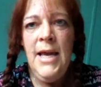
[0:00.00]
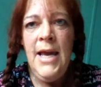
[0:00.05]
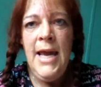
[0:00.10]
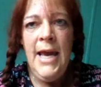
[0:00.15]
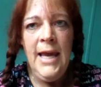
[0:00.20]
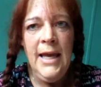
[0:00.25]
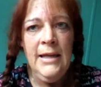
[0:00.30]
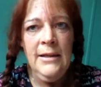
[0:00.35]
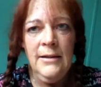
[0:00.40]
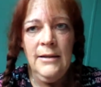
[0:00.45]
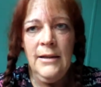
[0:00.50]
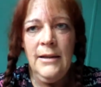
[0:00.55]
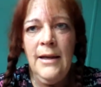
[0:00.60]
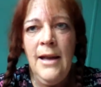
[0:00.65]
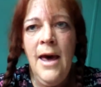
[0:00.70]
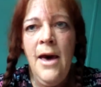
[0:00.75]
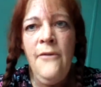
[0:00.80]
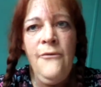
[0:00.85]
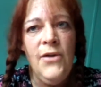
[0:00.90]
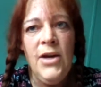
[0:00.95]
and
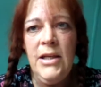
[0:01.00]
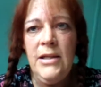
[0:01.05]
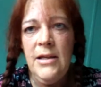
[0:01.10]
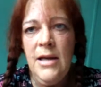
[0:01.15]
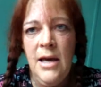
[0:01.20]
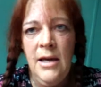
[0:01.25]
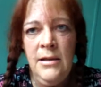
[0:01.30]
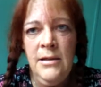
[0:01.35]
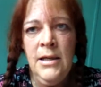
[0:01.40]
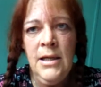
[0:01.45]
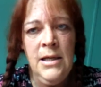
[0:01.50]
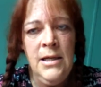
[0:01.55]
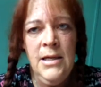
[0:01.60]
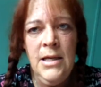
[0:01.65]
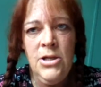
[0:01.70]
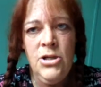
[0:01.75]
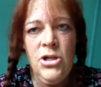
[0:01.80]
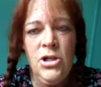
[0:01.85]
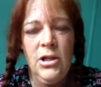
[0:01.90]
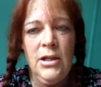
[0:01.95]
love it
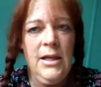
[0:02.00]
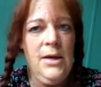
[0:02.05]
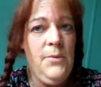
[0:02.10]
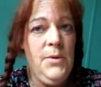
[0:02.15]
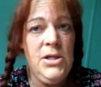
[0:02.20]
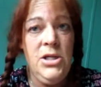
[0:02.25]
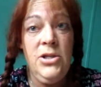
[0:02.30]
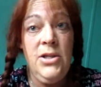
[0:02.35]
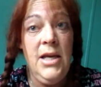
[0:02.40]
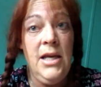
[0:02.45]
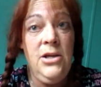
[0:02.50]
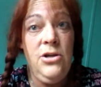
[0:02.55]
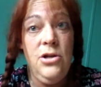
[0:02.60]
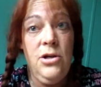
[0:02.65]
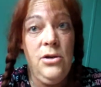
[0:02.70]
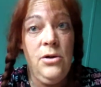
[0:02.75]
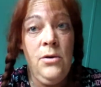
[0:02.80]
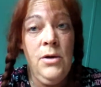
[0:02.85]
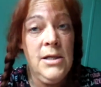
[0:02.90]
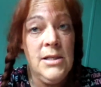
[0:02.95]
unconditionally, which they
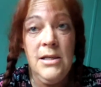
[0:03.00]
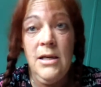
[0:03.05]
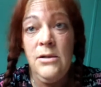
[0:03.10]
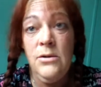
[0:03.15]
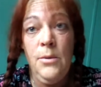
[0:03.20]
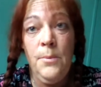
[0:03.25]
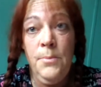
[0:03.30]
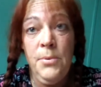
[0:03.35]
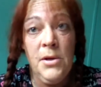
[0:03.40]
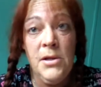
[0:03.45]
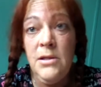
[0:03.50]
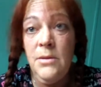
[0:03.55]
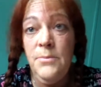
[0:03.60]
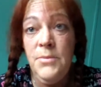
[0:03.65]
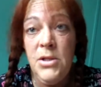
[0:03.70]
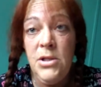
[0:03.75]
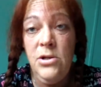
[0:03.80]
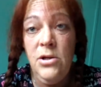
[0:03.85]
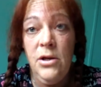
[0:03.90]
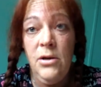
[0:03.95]
do, because that's what
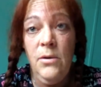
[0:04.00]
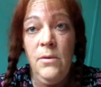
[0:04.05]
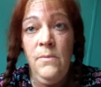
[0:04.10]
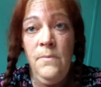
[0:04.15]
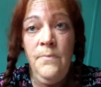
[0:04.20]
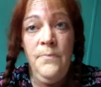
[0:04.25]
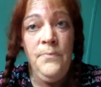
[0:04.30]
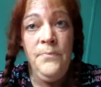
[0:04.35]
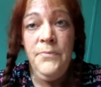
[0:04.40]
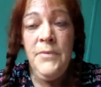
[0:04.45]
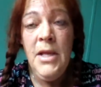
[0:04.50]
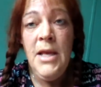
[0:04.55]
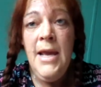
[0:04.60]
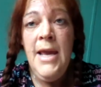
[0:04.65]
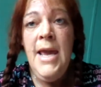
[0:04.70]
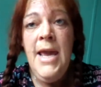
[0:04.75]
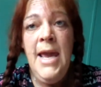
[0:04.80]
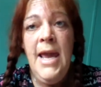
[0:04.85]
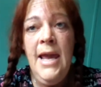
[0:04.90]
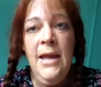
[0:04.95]
prisms do.
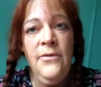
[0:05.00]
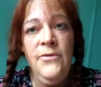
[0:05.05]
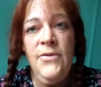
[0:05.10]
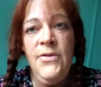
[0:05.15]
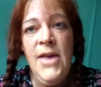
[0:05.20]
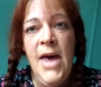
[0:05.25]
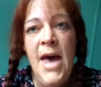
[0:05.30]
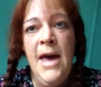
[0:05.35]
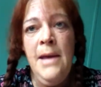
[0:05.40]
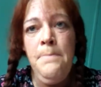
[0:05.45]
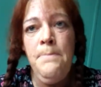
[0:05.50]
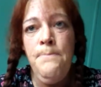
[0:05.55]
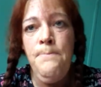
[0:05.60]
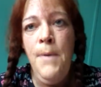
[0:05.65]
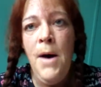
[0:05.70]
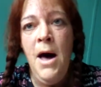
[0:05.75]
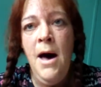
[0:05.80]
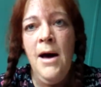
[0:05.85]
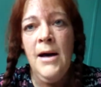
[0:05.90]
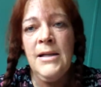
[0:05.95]
And that
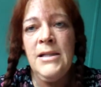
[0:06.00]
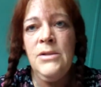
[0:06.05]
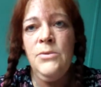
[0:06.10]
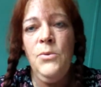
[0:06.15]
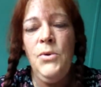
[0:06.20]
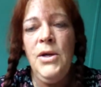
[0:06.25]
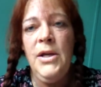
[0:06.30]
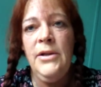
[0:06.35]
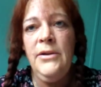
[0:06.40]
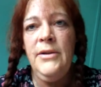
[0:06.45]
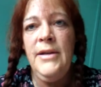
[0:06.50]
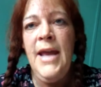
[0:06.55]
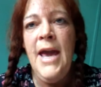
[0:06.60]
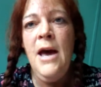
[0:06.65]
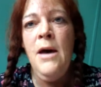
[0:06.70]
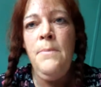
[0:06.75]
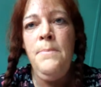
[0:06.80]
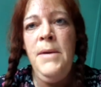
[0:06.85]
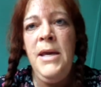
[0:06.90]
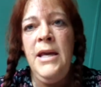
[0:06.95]
box will
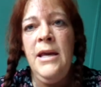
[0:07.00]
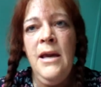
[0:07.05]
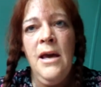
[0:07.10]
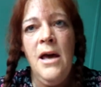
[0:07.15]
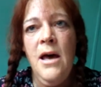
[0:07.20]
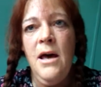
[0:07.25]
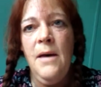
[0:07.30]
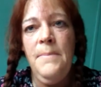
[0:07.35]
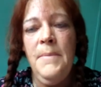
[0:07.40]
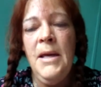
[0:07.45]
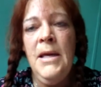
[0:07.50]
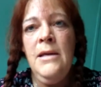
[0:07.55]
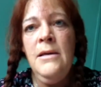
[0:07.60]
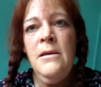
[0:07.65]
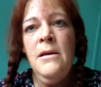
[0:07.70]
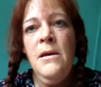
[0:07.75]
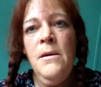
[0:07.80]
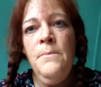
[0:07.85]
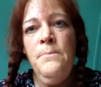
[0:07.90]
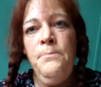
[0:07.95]
now become
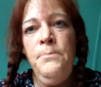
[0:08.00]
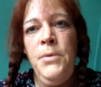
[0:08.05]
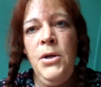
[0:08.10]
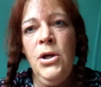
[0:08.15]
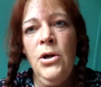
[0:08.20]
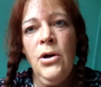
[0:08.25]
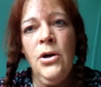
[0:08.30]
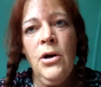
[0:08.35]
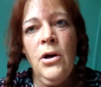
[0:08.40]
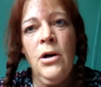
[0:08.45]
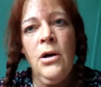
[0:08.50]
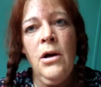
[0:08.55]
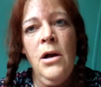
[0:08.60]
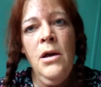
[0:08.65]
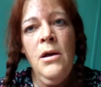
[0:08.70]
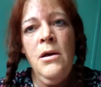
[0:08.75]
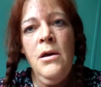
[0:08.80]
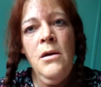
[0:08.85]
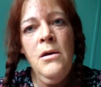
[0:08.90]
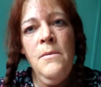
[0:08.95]
pure,
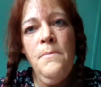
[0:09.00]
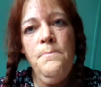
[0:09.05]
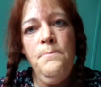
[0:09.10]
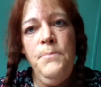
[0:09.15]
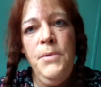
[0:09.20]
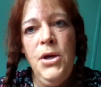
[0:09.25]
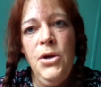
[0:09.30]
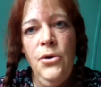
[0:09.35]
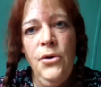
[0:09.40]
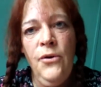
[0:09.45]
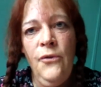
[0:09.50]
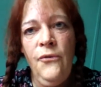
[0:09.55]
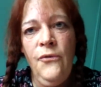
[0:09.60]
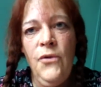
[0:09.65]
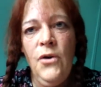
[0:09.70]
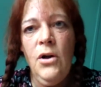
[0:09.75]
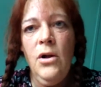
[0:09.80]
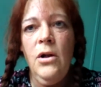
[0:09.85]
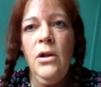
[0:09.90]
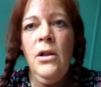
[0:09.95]

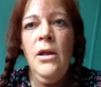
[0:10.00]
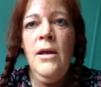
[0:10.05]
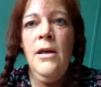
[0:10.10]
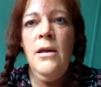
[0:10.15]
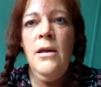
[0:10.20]
beautiful,